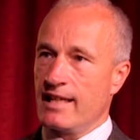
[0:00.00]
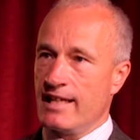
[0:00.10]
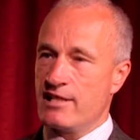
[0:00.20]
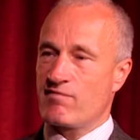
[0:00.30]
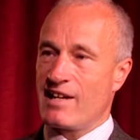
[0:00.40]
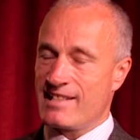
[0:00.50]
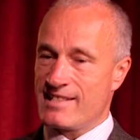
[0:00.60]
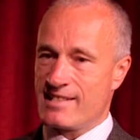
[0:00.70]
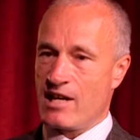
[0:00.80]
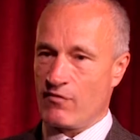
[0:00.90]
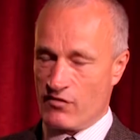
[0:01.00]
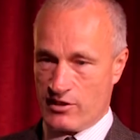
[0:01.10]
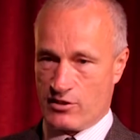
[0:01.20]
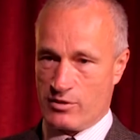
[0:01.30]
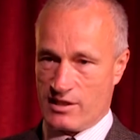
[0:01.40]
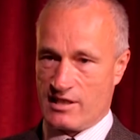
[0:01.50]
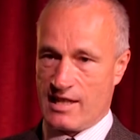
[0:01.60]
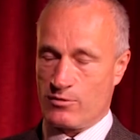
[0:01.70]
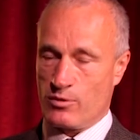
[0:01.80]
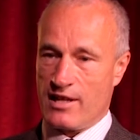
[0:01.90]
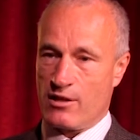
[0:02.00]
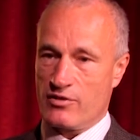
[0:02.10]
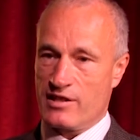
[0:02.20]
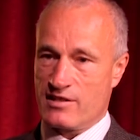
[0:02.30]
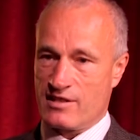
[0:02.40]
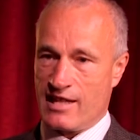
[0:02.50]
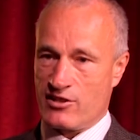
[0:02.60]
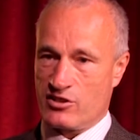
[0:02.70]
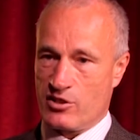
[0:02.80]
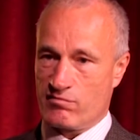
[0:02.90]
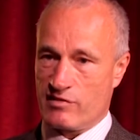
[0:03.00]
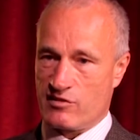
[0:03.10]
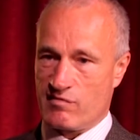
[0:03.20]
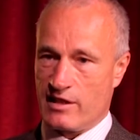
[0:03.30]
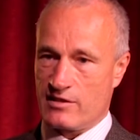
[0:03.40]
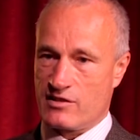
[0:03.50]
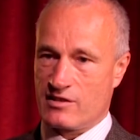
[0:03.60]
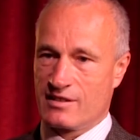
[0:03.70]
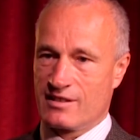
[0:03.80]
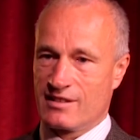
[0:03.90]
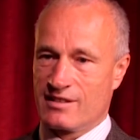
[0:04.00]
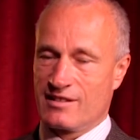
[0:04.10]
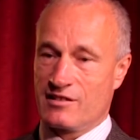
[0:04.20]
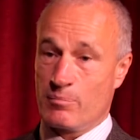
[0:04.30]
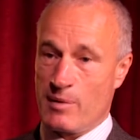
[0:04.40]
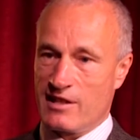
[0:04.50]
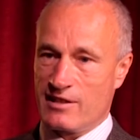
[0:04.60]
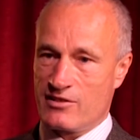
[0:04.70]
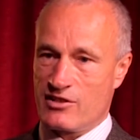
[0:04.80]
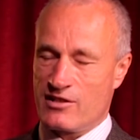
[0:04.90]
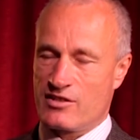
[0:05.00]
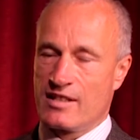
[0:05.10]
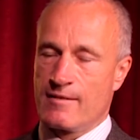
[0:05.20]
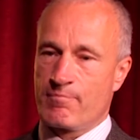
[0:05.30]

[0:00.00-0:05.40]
Israel itself needs to understand, without these external restraints that barely exist,